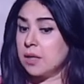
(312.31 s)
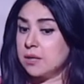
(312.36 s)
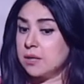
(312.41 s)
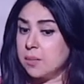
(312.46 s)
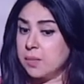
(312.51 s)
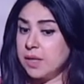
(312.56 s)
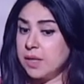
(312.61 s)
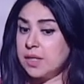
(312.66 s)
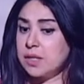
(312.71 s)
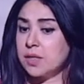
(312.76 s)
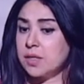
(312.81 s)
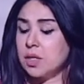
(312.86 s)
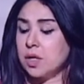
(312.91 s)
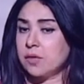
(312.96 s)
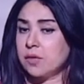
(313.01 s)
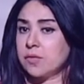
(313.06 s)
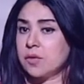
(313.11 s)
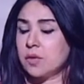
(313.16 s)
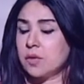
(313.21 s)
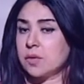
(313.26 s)
The Ministry
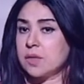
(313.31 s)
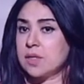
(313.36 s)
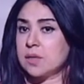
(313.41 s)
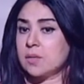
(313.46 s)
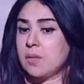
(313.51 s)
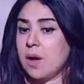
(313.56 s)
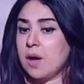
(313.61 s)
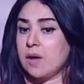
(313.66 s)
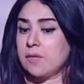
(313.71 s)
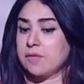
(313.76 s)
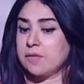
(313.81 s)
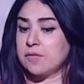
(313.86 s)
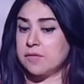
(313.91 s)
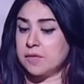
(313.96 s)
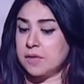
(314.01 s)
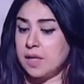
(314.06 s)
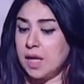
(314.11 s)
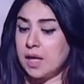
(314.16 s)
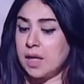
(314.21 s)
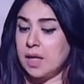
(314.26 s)
of Tourism have
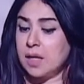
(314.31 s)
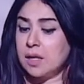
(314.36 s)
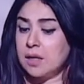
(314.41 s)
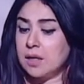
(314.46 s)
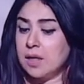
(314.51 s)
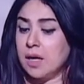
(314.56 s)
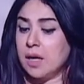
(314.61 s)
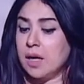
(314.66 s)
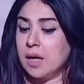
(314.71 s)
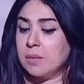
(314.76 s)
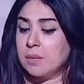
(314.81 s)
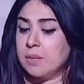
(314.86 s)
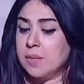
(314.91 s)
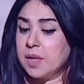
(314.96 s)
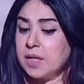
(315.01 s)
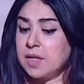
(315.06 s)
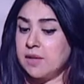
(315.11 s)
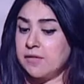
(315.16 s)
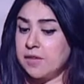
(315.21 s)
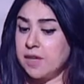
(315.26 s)

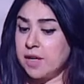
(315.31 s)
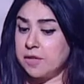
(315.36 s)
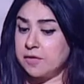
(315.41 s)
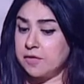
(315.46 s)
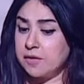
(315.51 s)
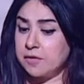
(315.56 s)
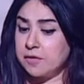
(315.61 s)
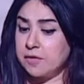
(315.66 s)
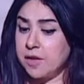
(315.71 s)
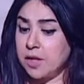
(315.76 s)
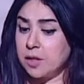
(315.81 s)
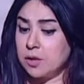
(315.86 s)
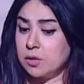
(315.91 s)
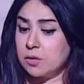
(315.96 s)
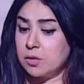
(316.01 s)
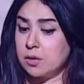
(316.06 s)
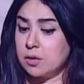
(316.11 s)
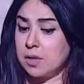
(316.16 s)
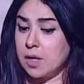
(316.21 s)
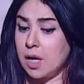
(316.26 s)
made a very
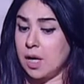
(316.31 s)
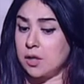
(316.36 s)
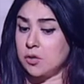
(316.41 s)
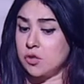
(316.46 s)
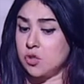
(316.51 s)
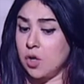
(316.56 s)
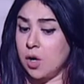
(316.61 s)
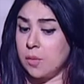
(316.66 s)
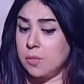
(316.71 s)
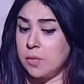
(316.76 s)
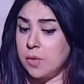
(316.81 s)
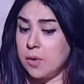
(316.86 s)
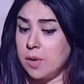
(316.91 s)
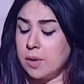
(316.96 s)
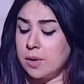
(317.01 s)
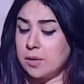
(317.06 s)
good job